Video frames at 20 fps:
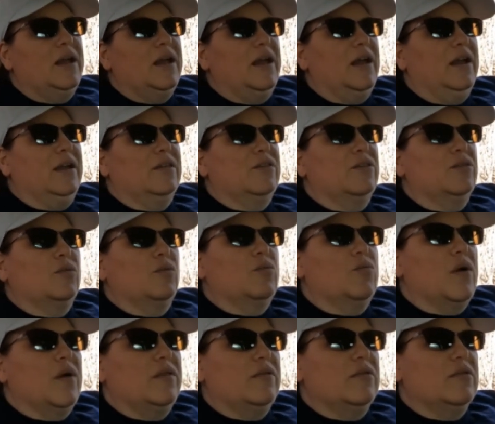It's
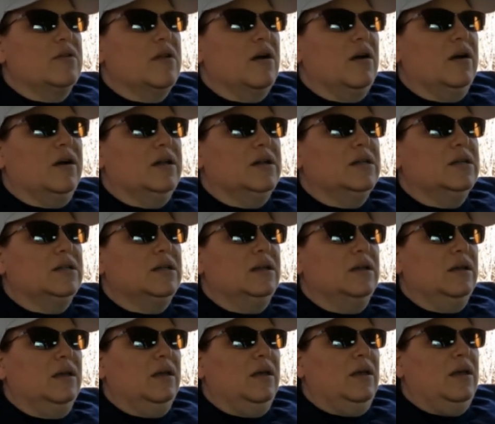whether or not
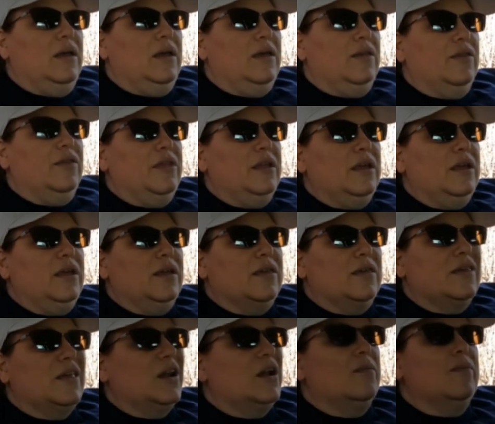the
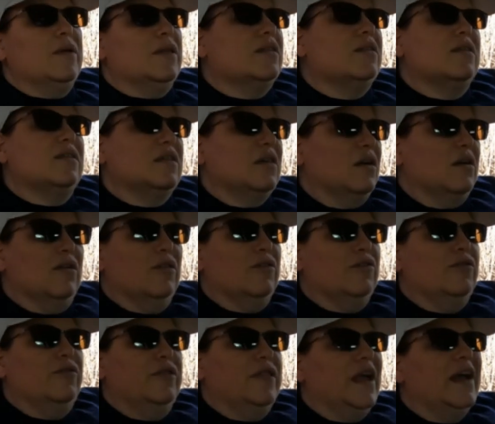setup
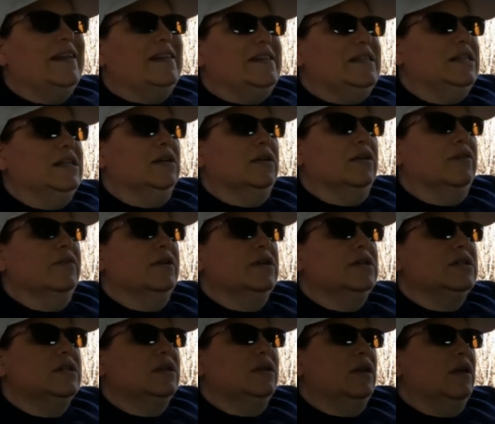itself, the idea of
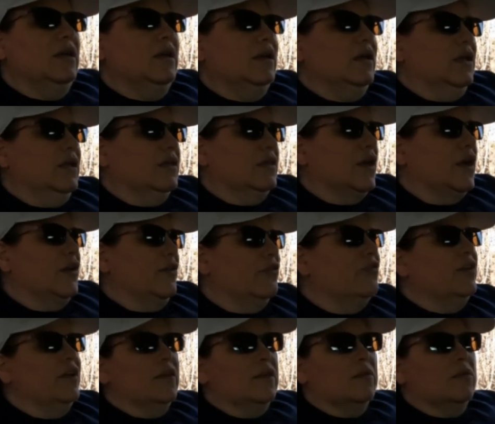it, is kind of
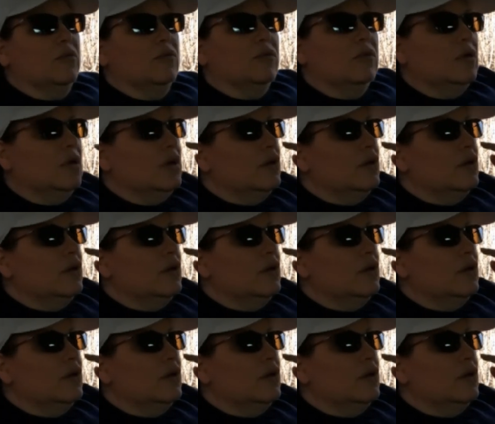feasible.